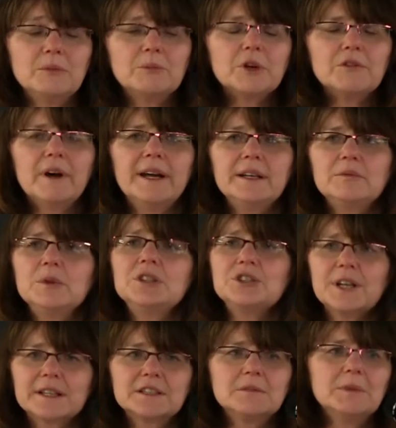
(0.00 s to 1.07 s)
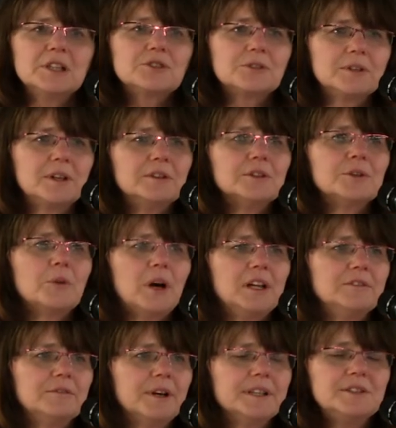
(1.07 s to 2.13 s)
provided we check to make sure that they're
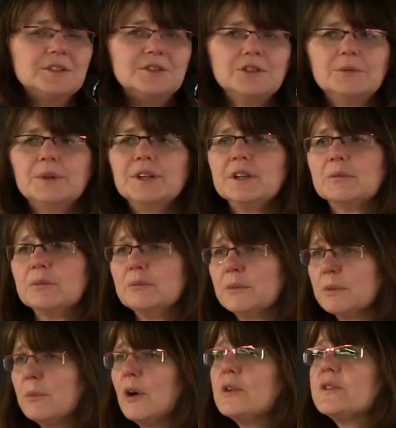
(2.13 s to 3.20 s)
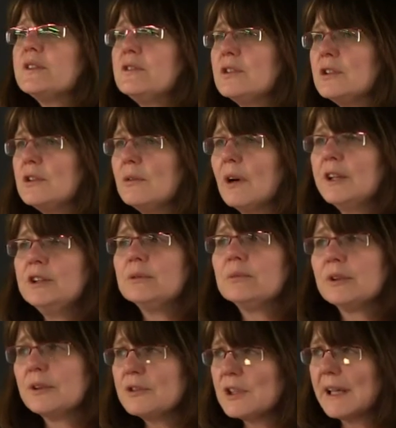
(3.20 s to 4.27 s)
qualified to do what they're proposing to do on your
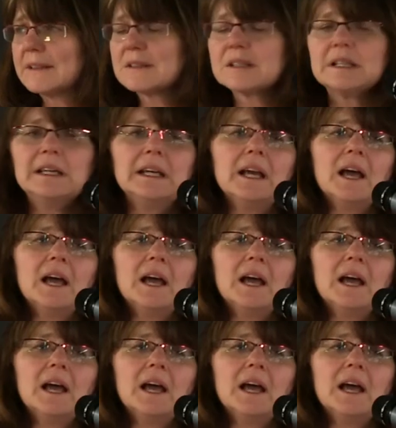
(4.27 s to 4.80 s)
project.